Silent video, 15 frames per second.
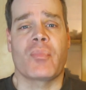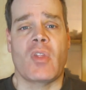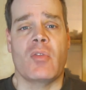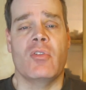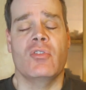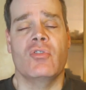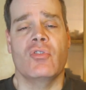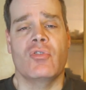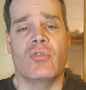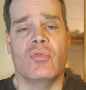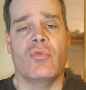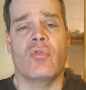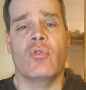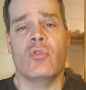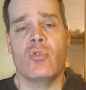This is
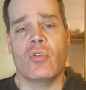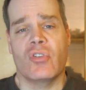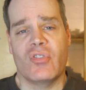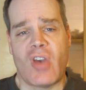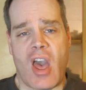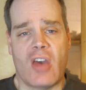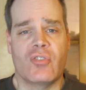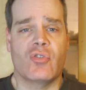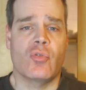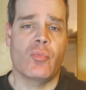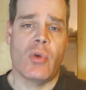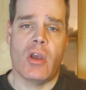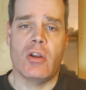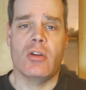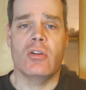further
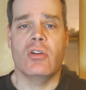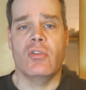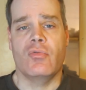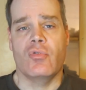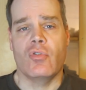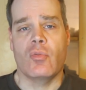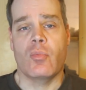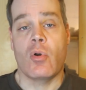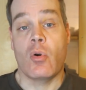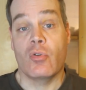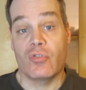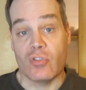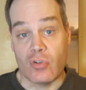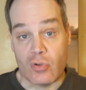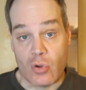exacerbated if your
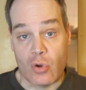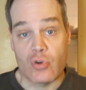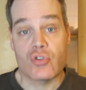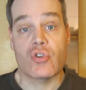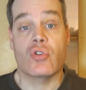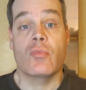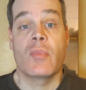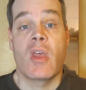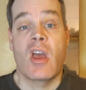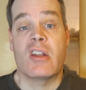boa's enclosure